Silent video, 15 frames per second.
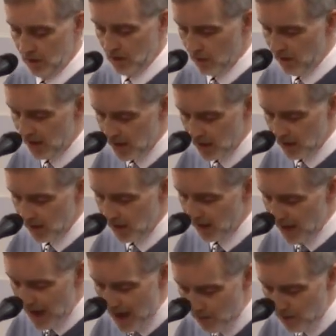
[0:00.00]
And so we need to
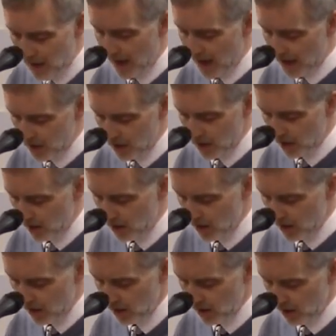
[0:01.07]
keep that
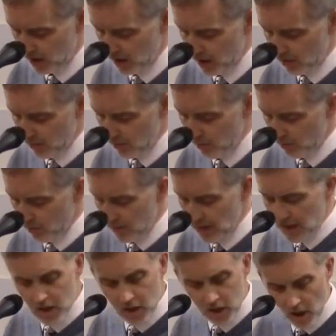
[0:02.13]
attitude.
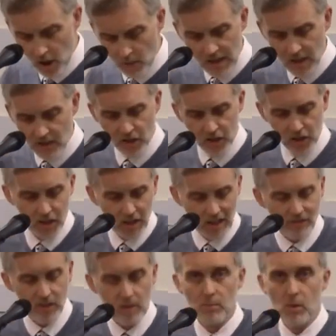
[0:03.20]
It's so easy for
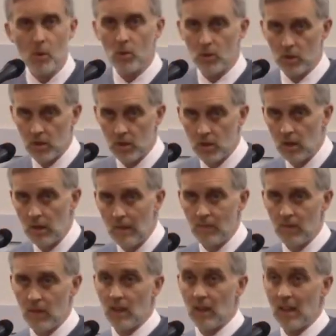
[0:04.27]
self-importance,
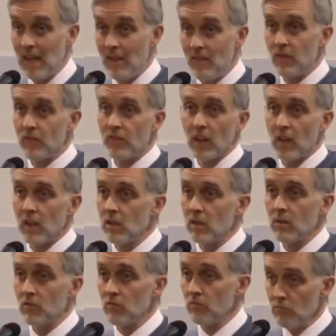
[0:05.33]
even for
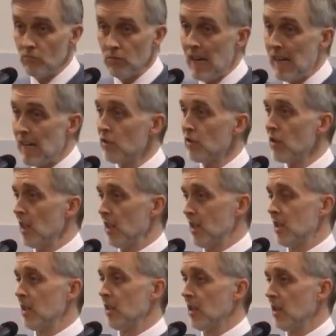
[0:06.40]
those who are really
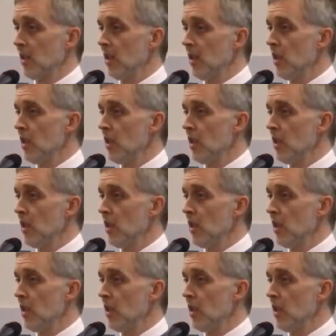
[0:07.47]
Christ's,